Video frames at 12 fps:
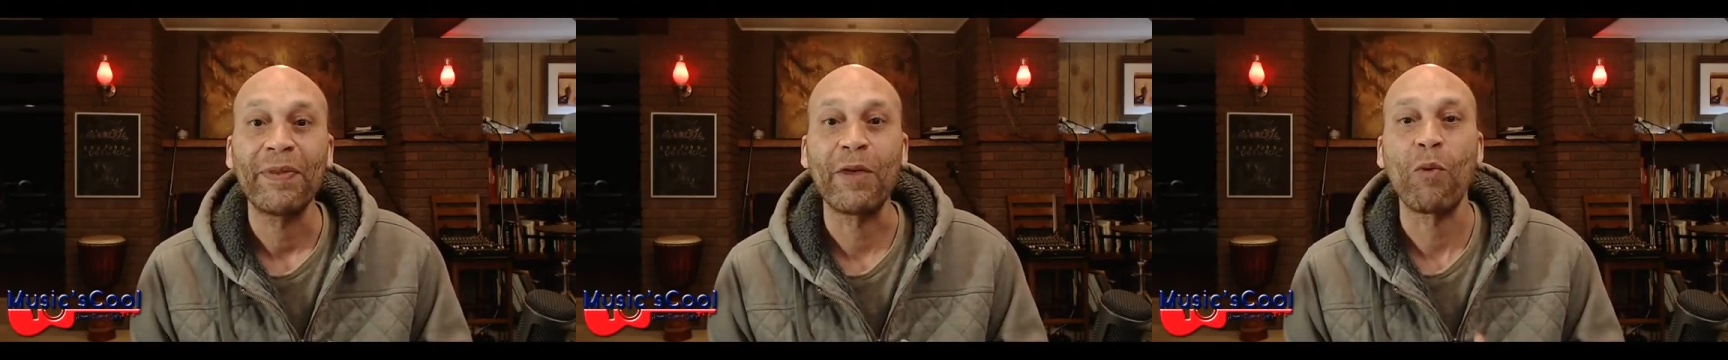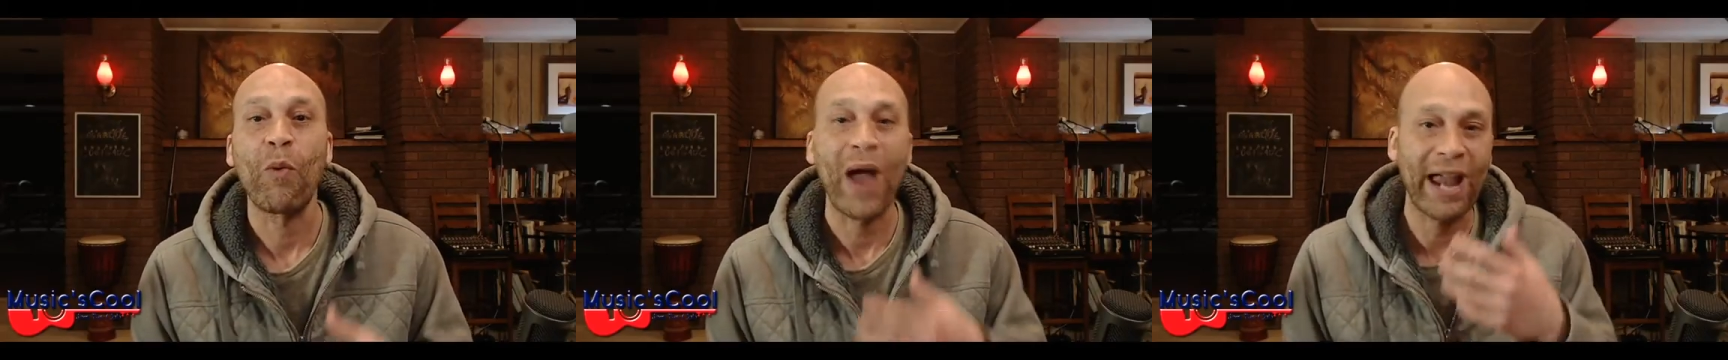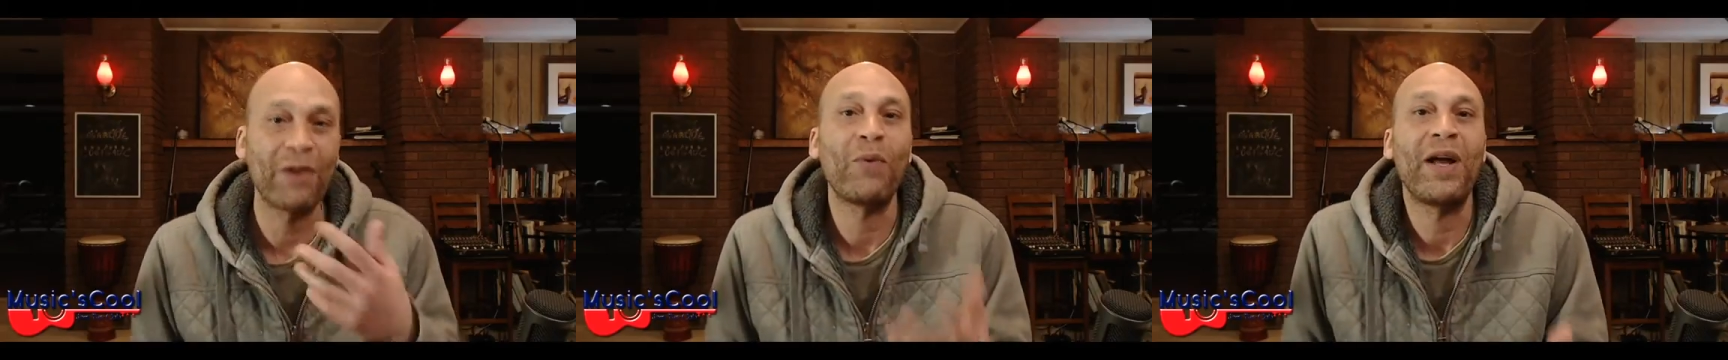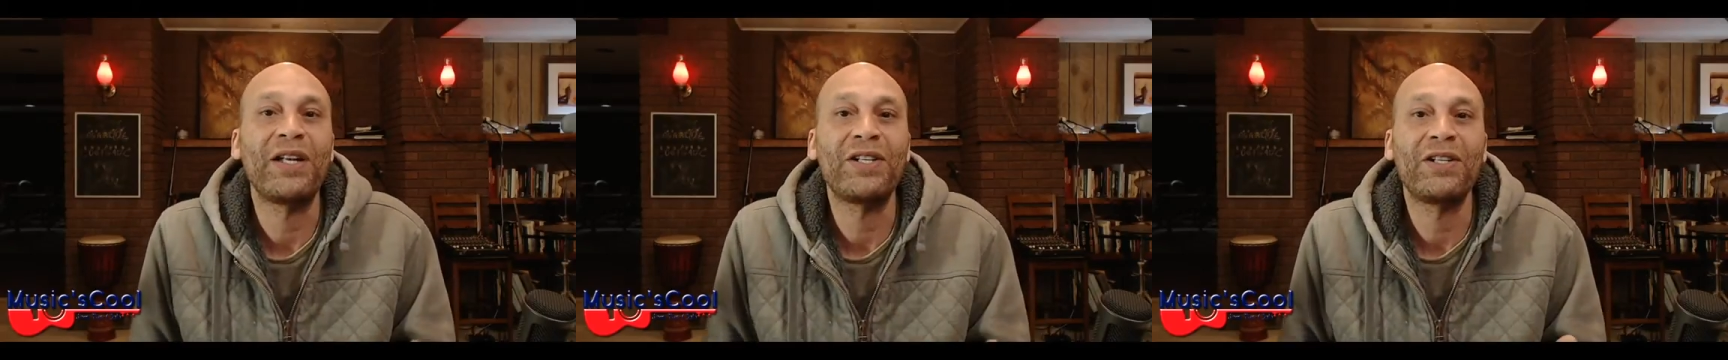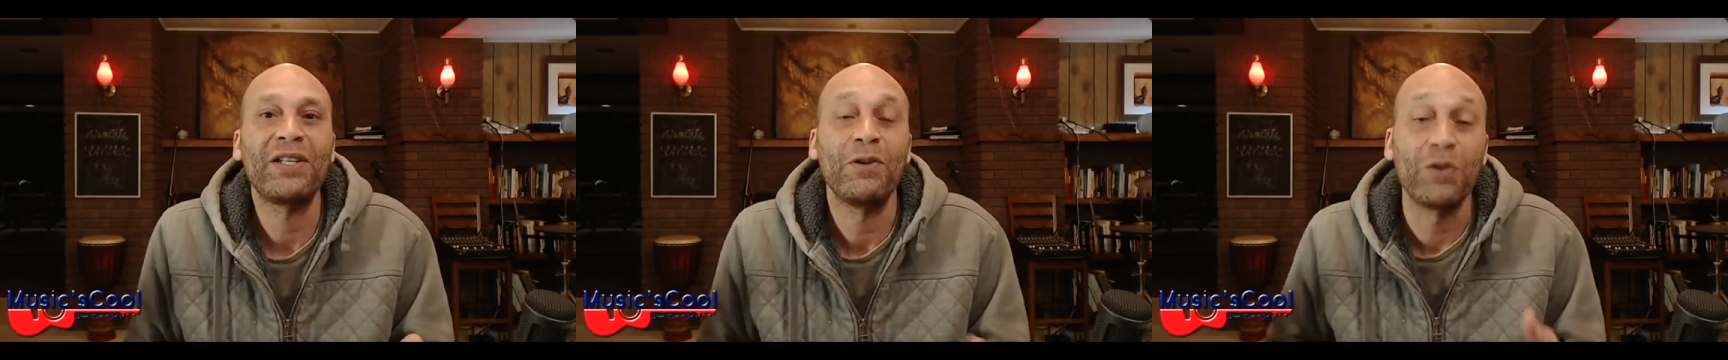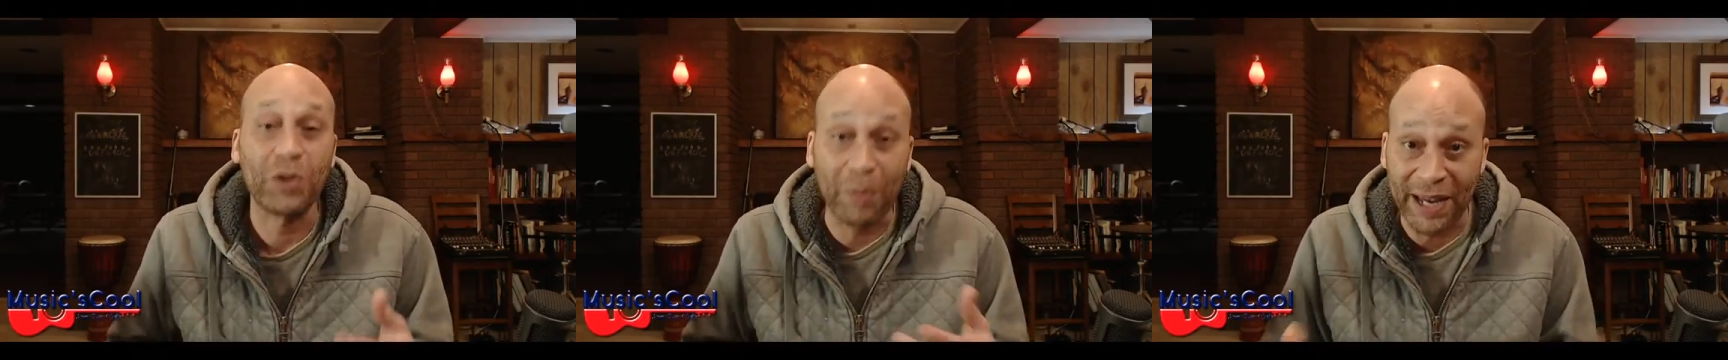the way in which
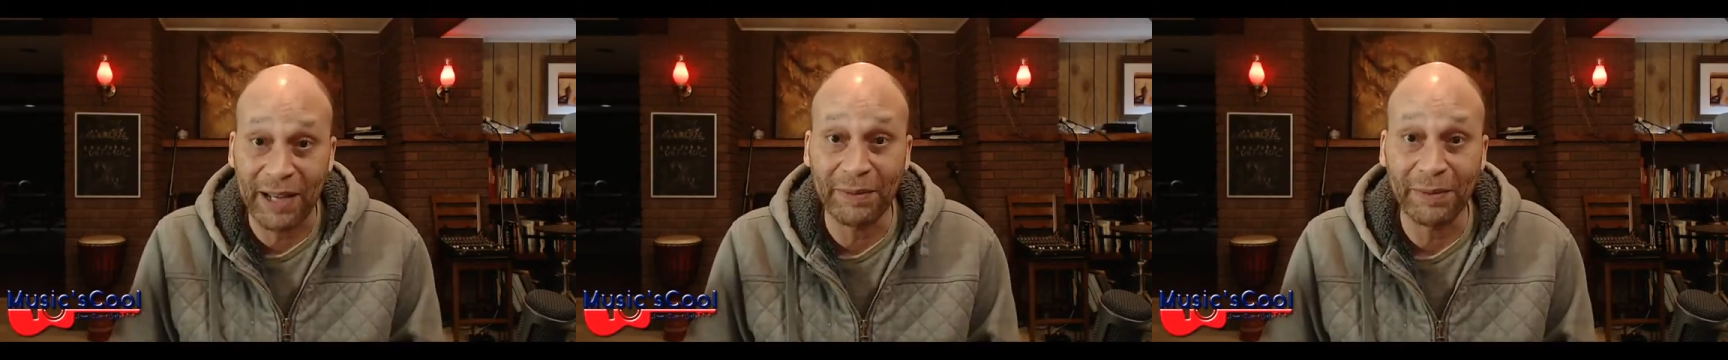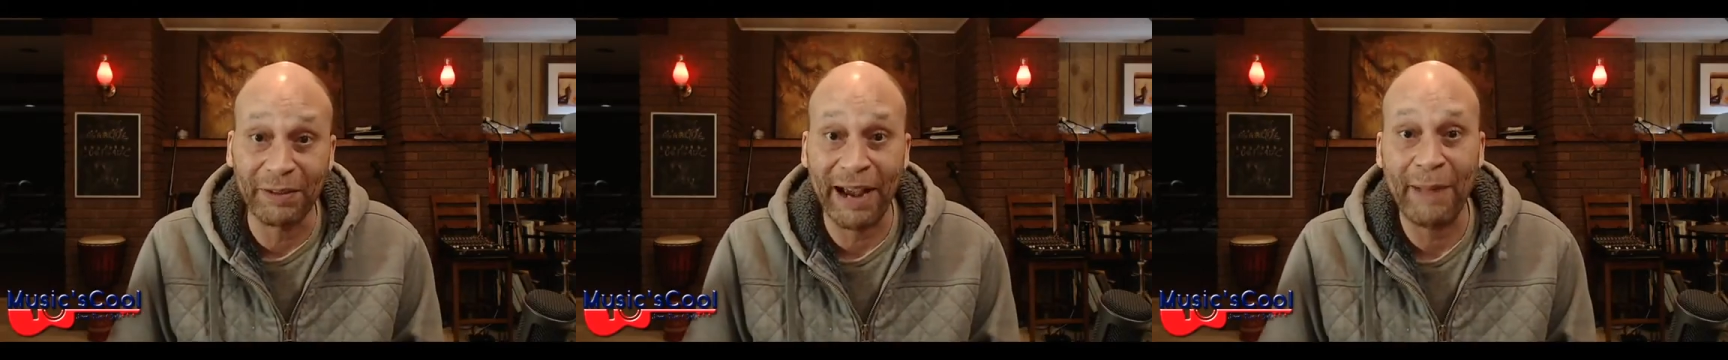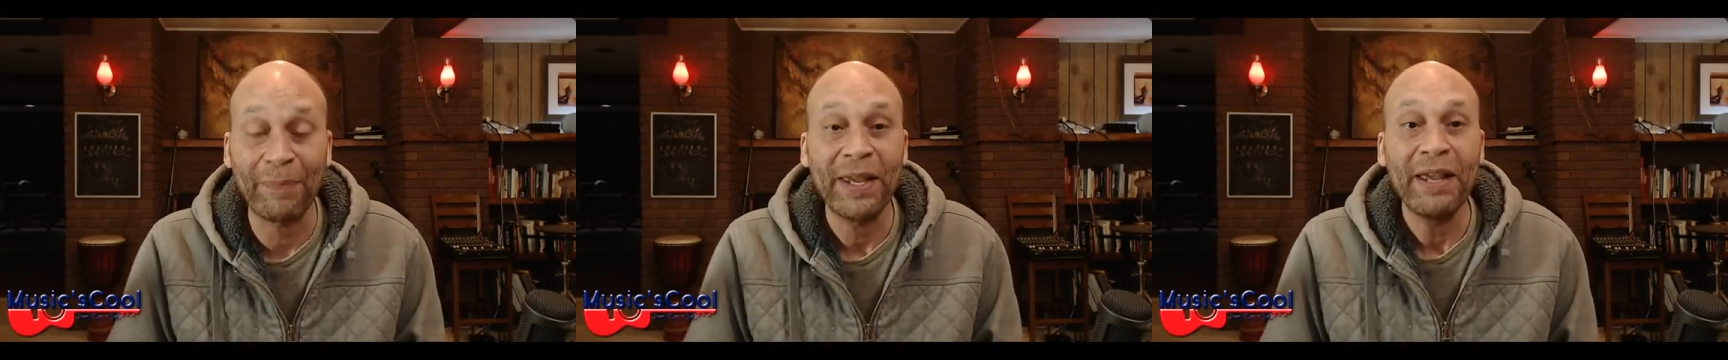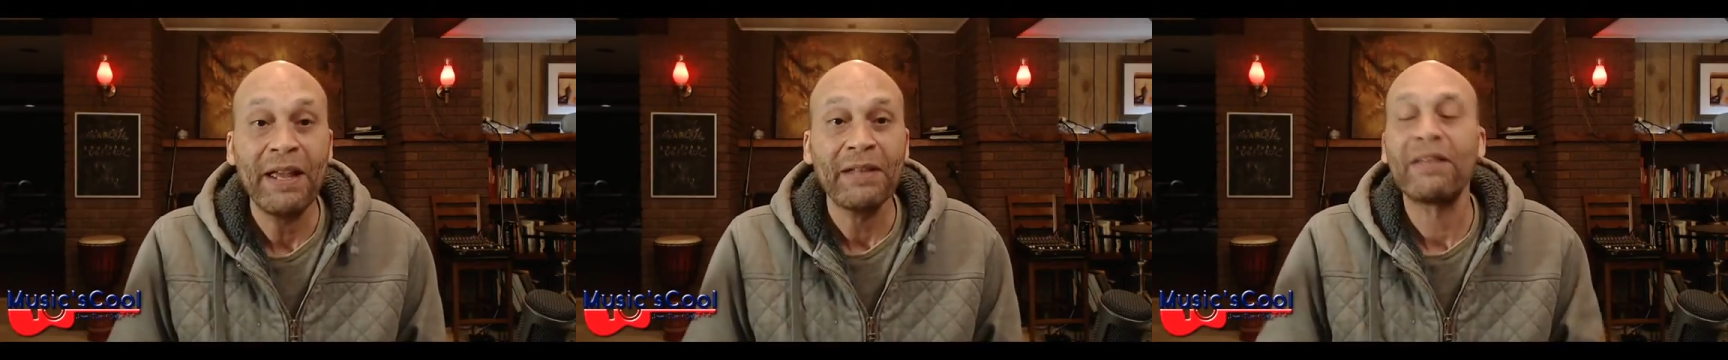you speak, right?